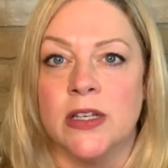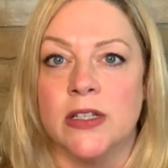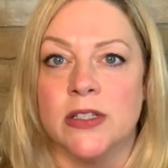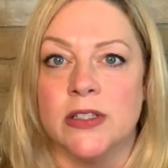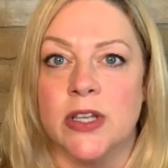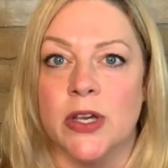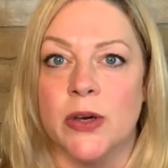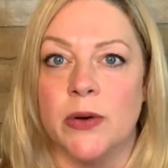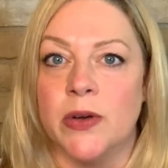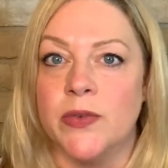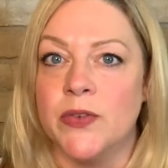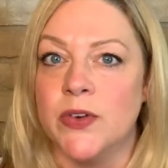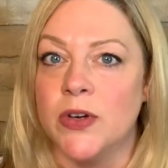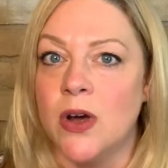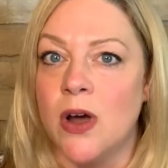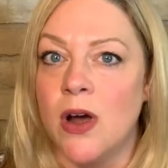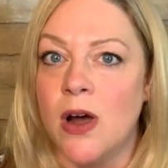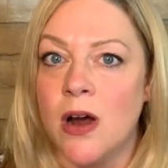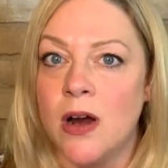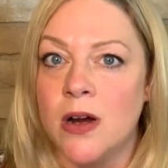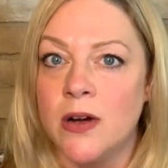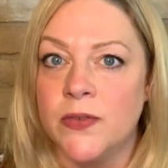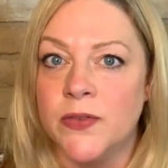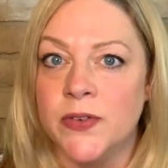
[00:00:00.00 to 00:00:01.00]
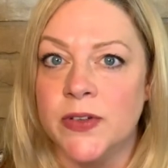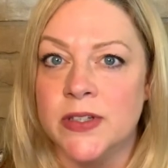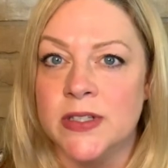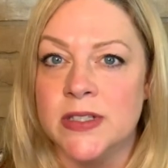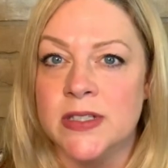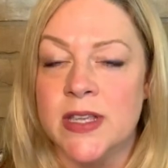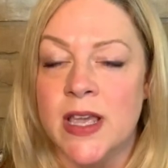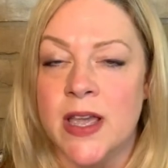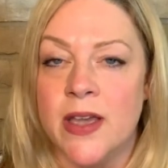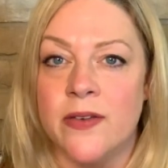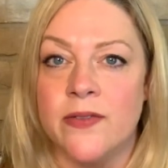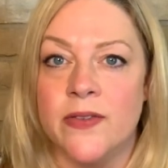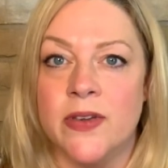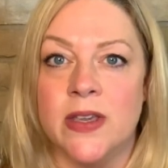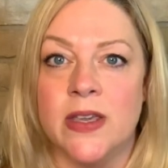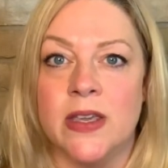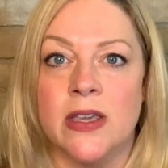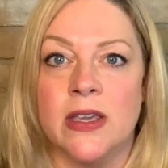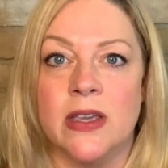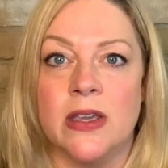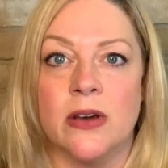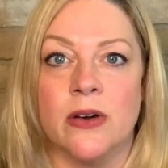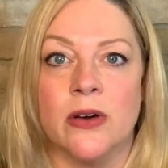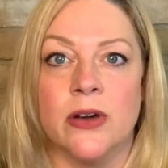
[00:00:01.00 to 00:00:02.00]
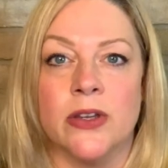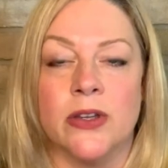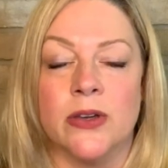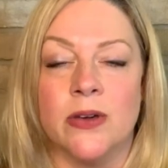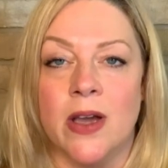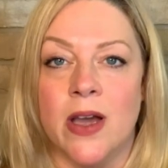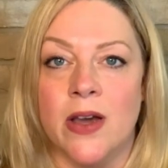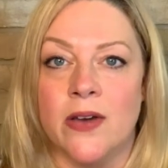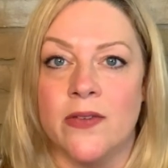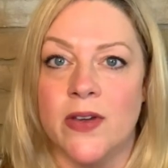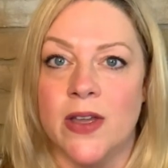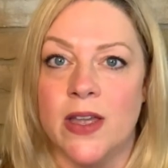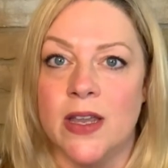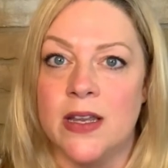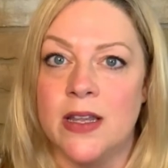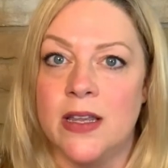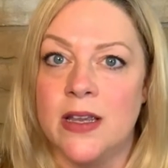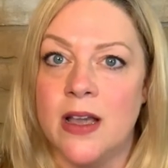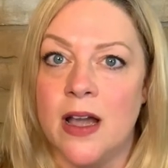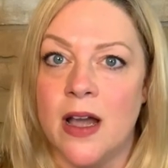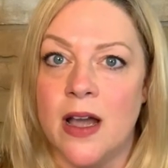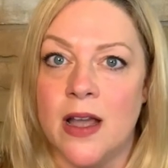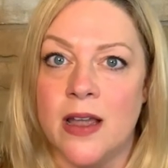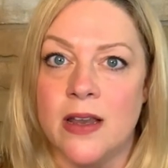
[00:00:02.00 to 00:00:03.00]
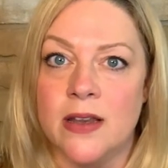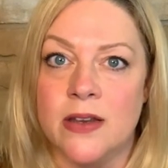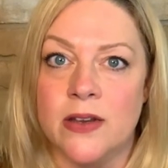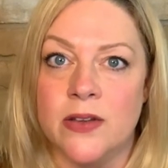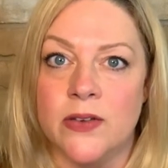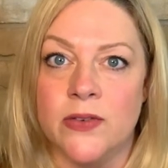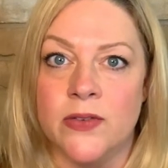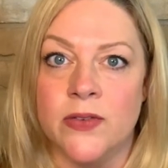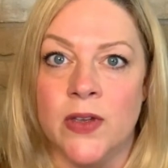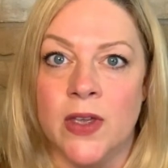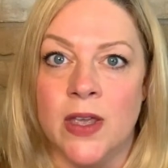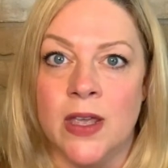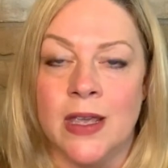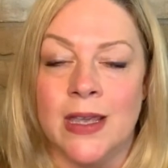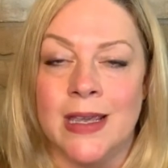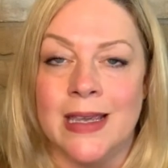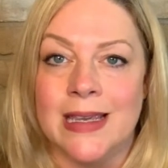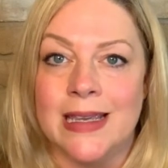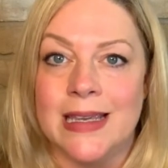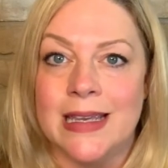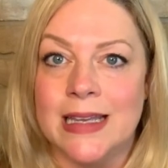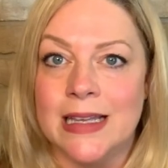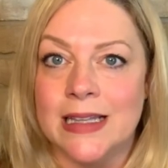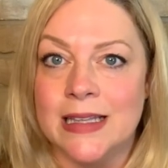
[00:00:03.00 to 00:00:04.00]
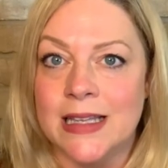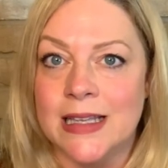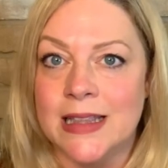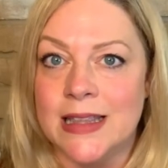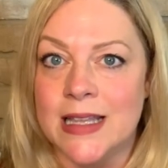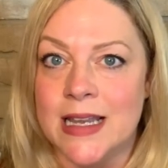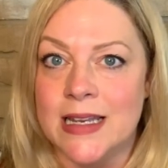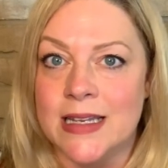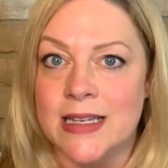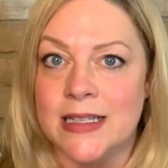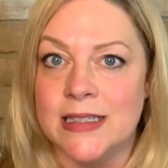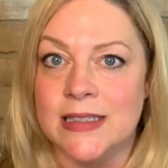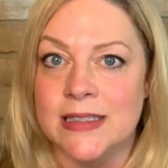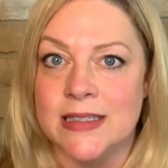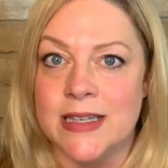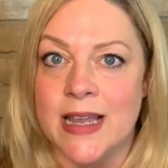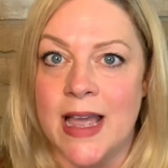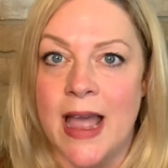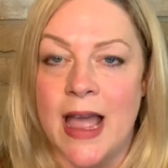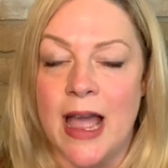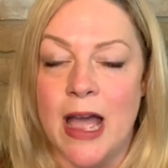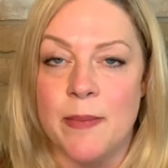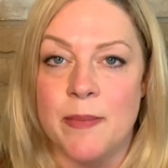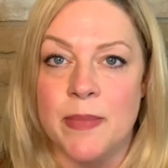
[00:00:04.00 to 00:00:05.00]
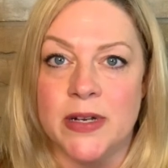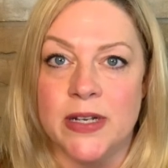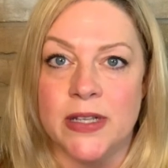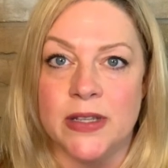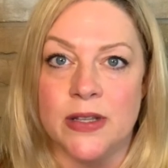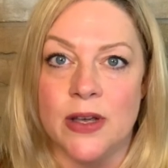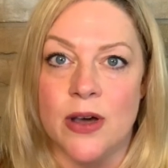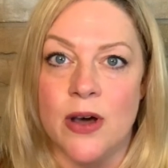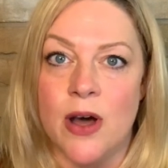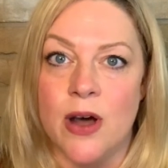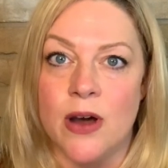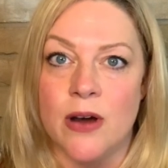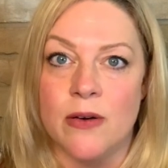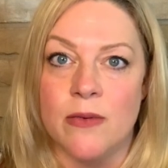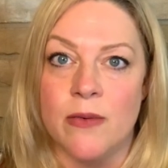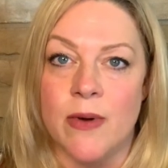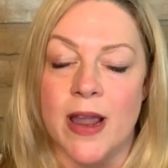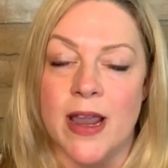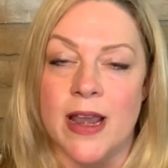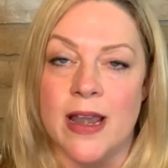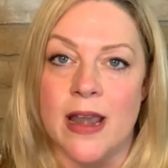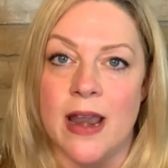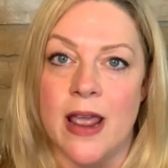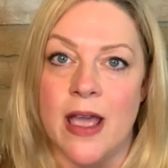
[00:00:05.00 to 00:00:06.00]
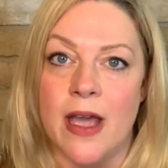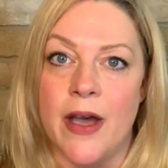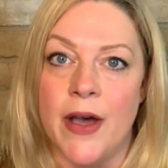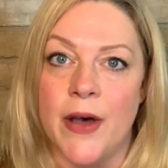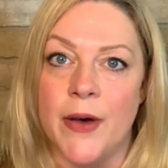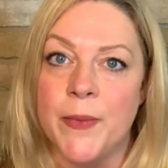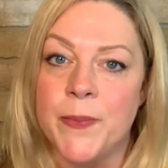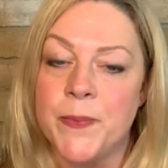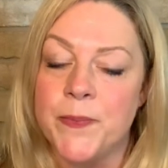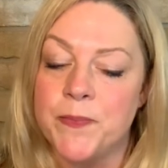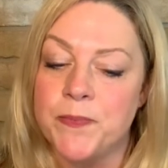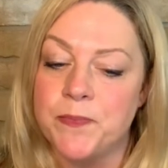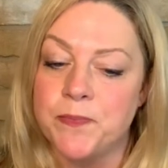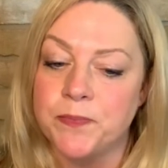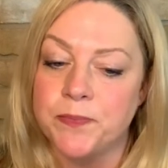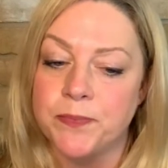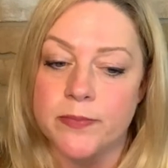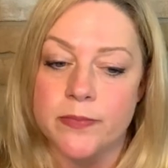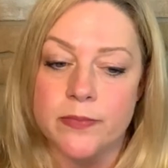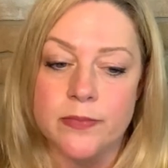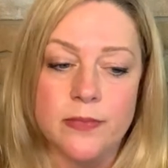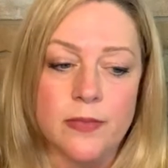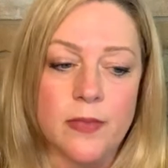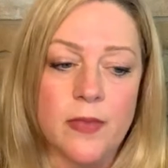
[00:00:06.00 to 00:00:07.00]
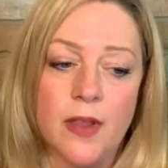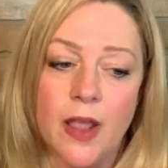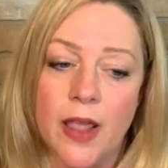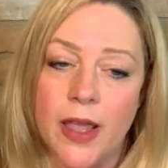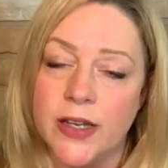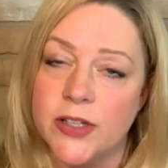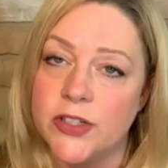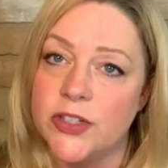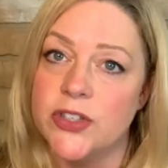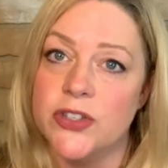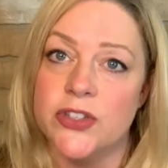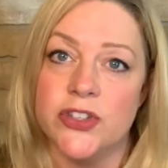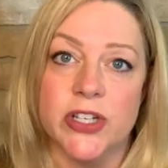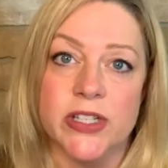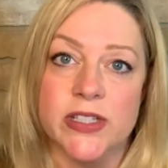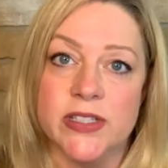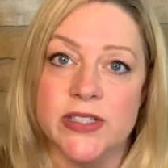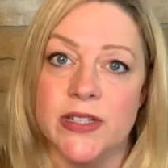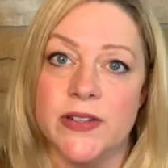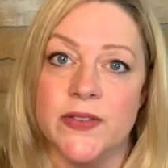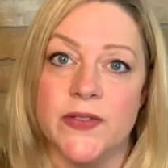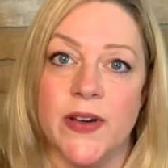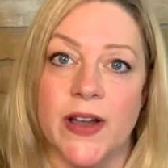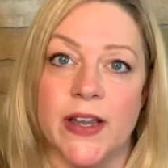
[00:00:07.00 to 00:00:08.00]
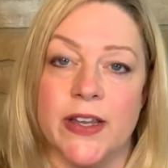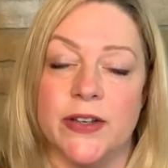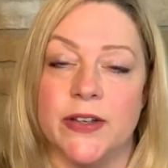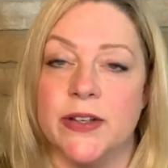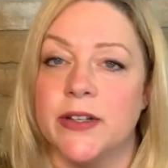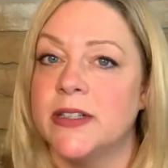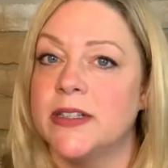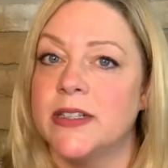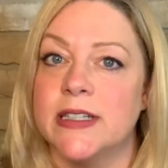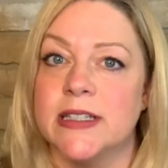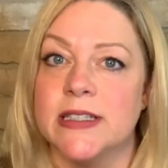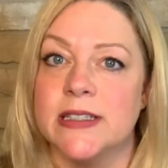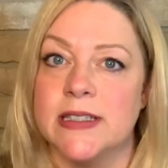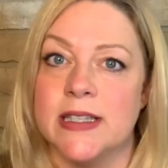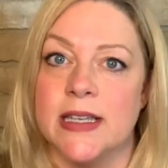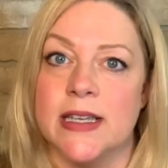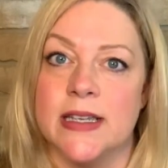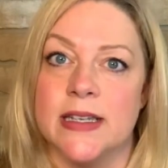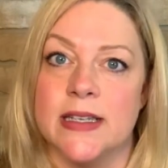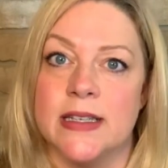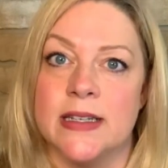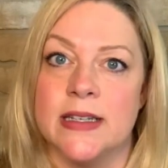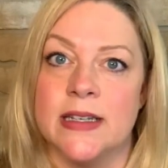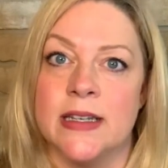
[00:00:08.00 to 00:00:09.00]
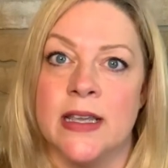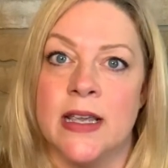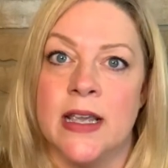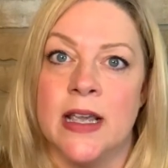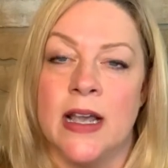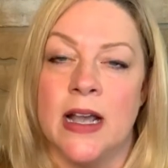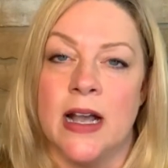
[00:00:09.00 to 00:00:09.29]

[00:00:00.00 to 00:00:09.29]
So if your heart feels heavy or you have any kind of healing that needs to happen in the heart right now, I just invite you to listen.